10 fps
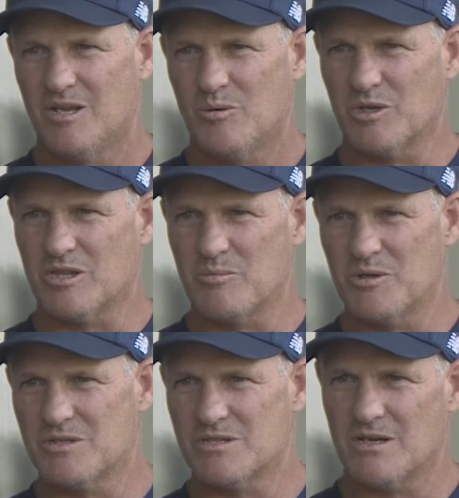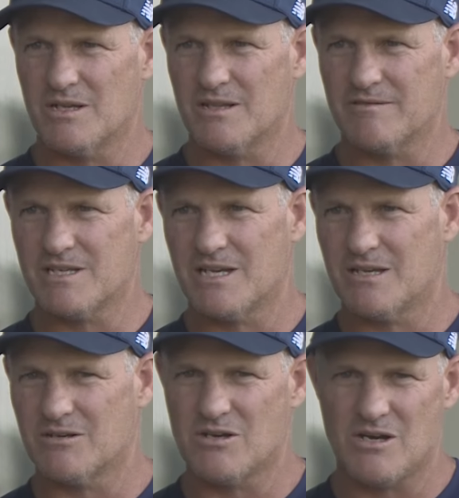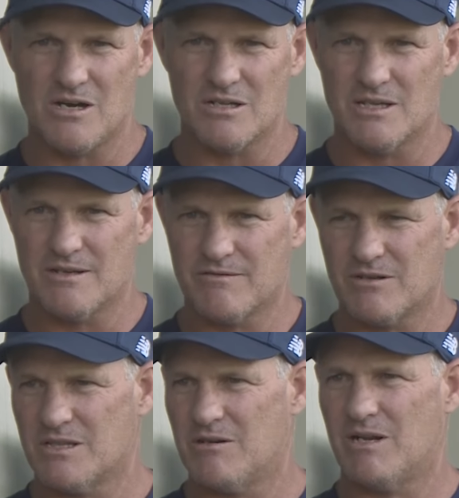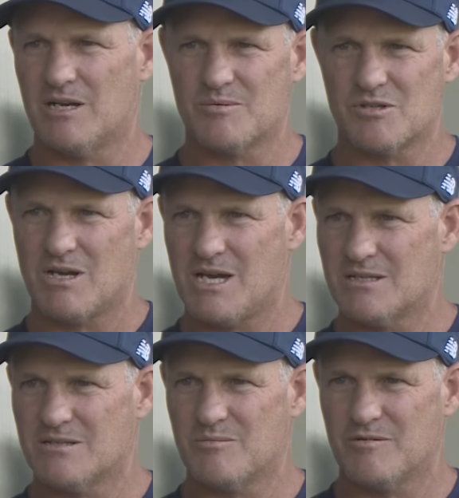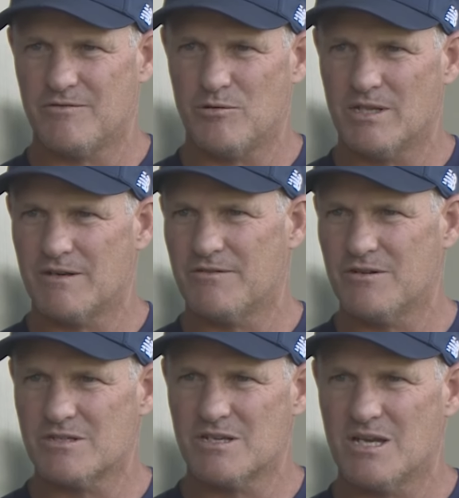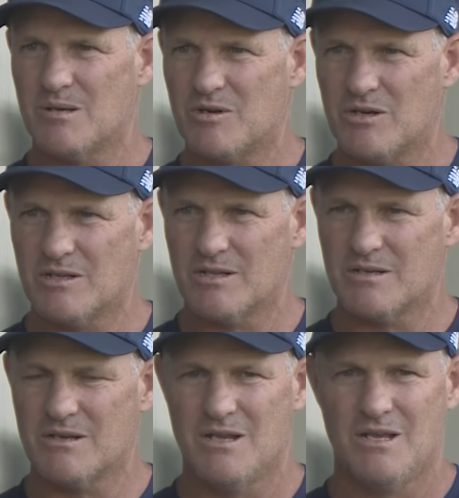put the boots on, they've taken guard, they've got their run-ups right before that first game, rather than